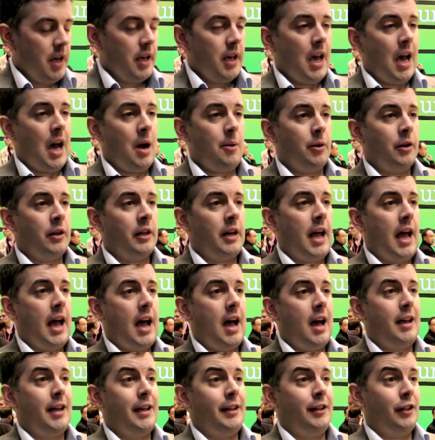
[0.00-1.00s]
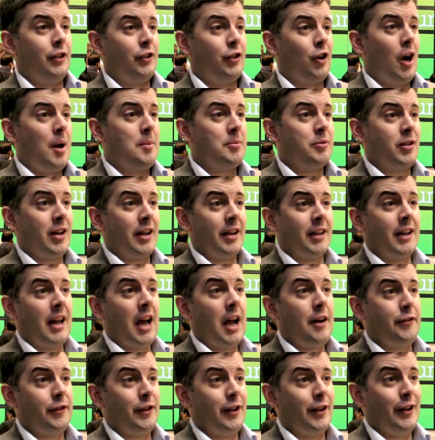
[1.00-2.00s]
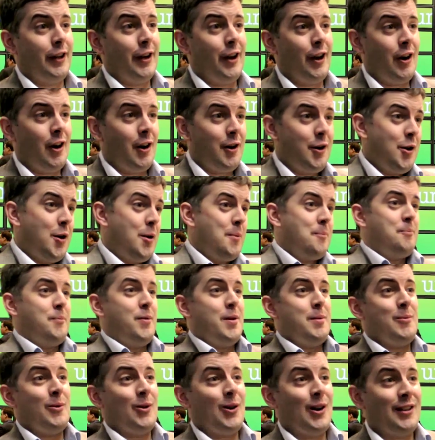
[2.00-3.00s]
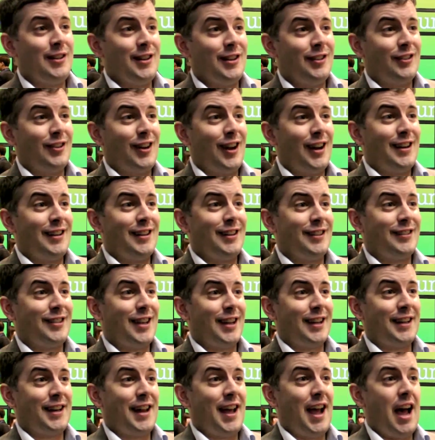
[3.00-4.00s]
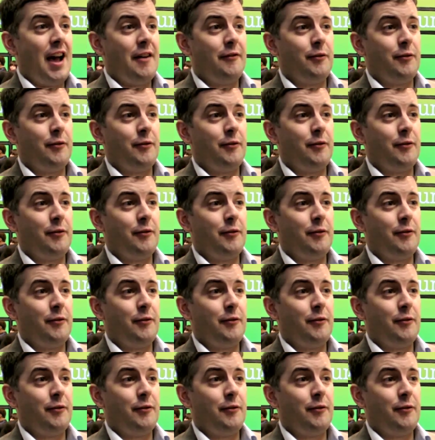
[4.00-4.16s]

Yeah, we're going to have in the shops second half of the year, a bit more on this side of the second half.